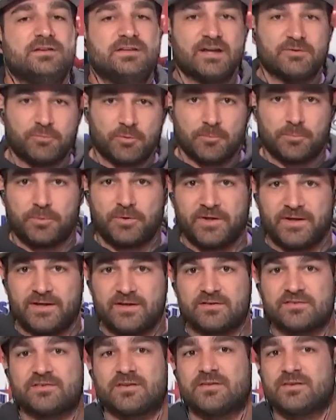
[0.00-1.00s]
Different
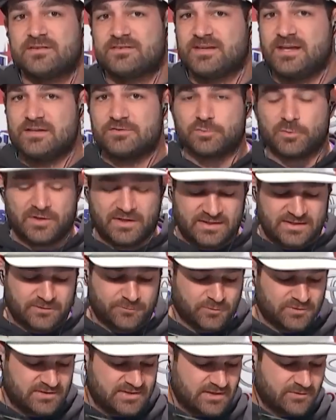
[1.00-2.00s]
players. The Saints run a
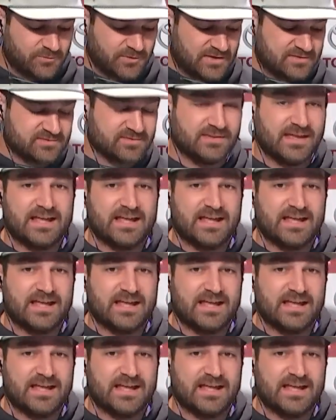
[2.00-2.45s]
different defense.